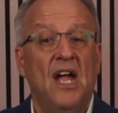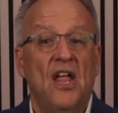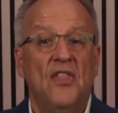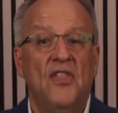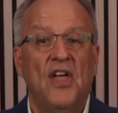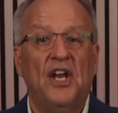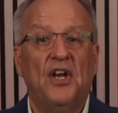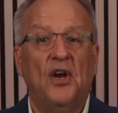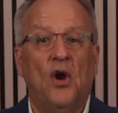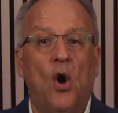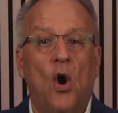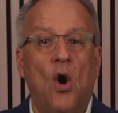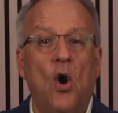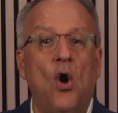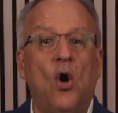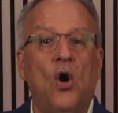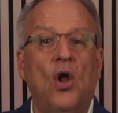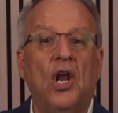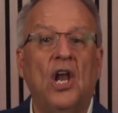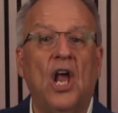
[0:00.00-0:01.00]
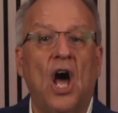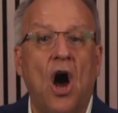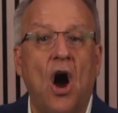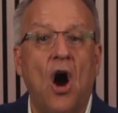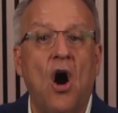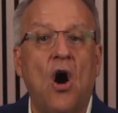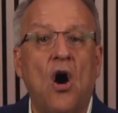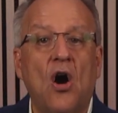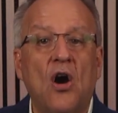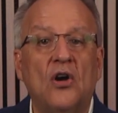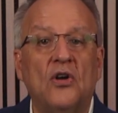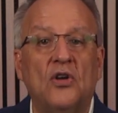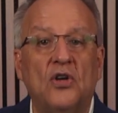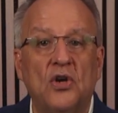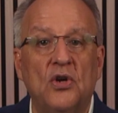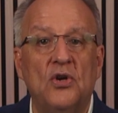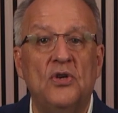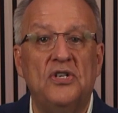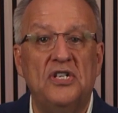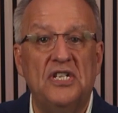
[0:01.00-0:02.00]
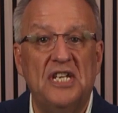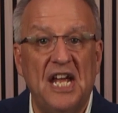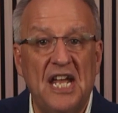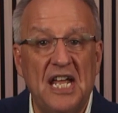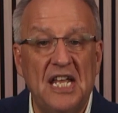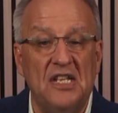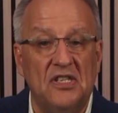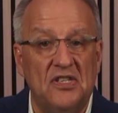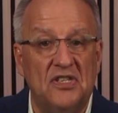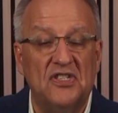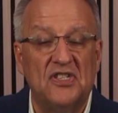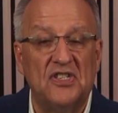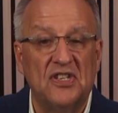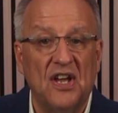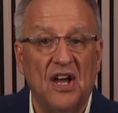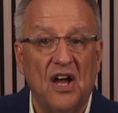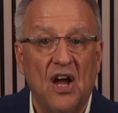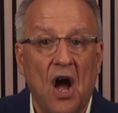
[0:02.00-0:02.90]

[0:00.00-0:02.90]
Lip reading: that all our good deeds